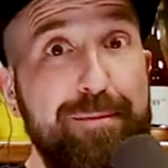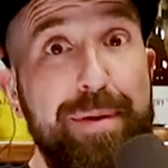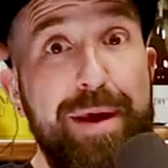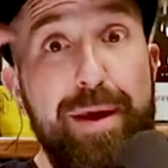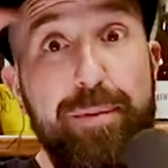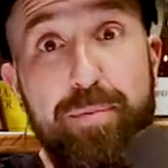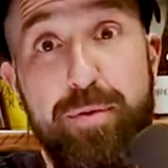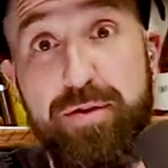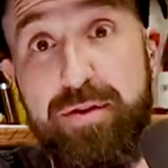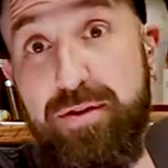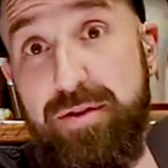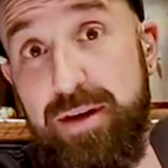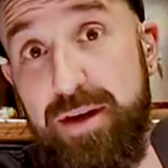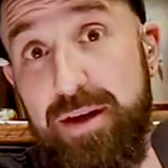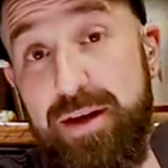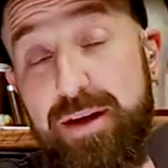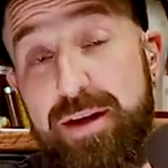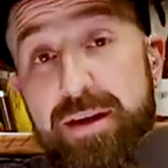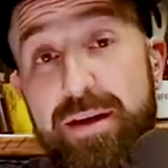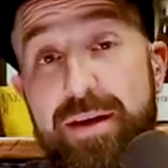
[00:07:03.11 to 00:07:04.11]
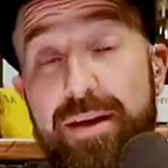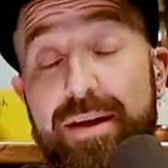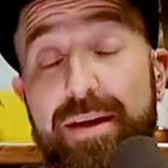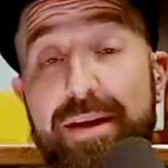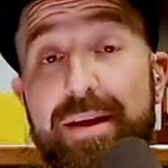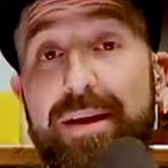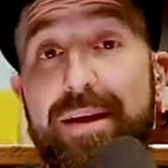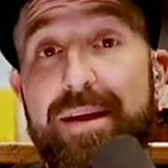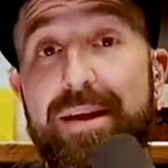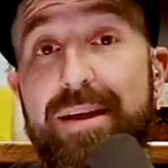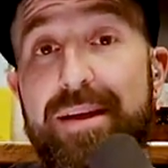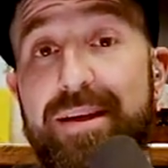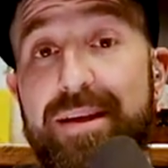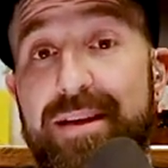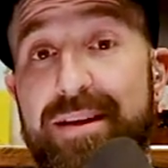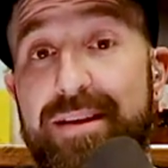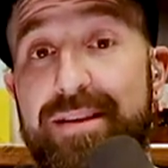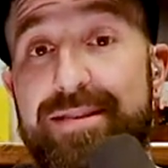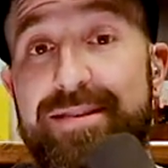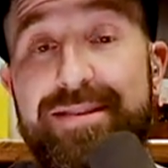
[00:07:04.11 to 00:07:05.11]
people
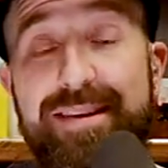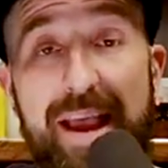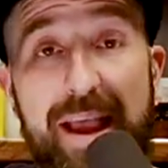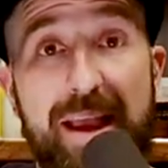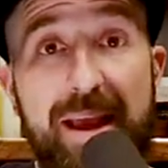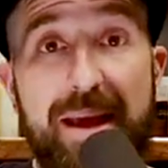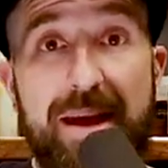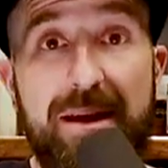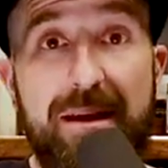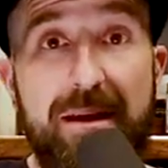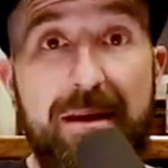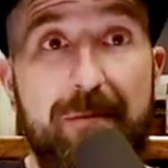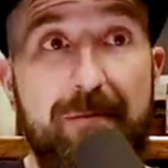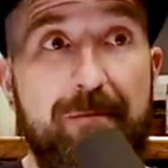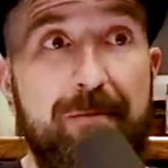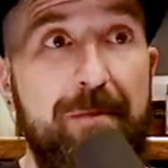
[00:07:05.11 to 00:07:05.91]
saying,